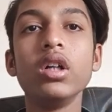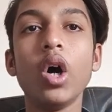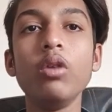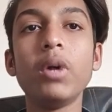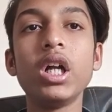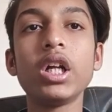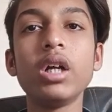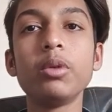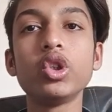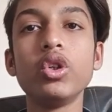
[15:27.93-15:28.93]
down
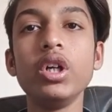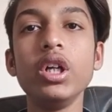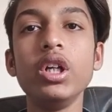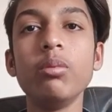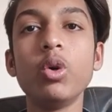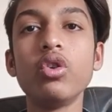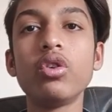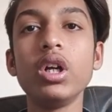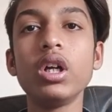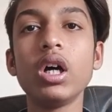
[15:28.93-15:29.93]
market opportunity,
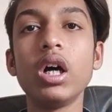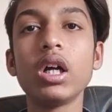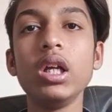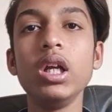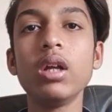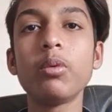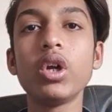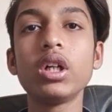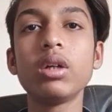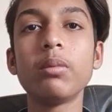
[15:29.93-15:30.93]
demonstrate a clear
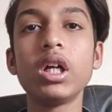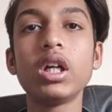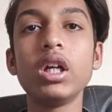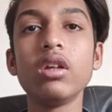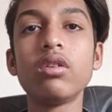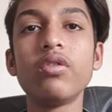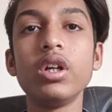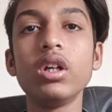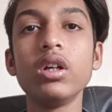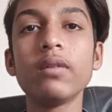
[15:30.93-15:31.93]
product market is
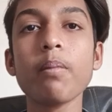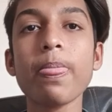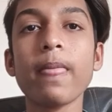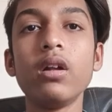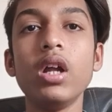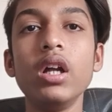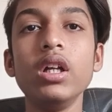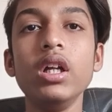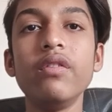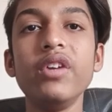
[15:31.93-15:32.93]
fit that
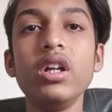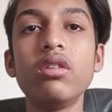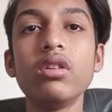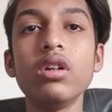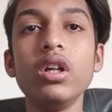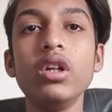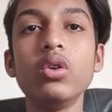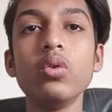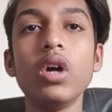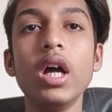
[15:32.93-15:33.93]
need fits
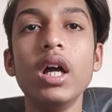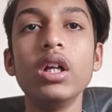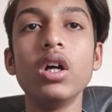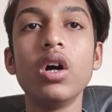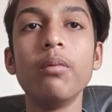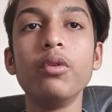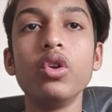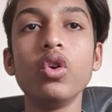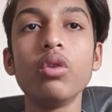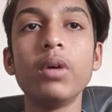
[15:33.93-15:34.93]
into an
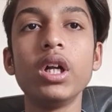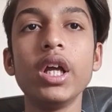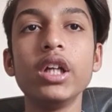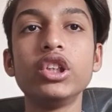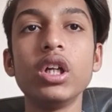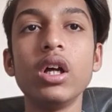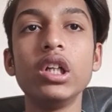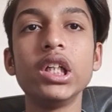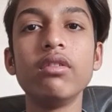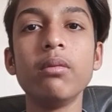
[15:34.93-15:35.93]
obtuse but
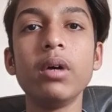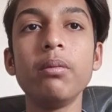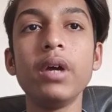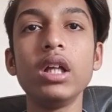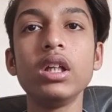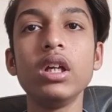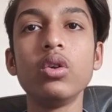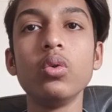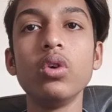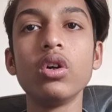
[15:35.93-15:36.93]
achievable path
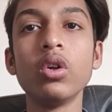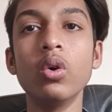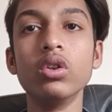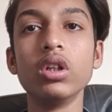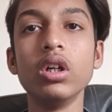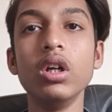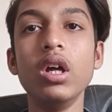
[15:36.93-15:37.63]
to growth.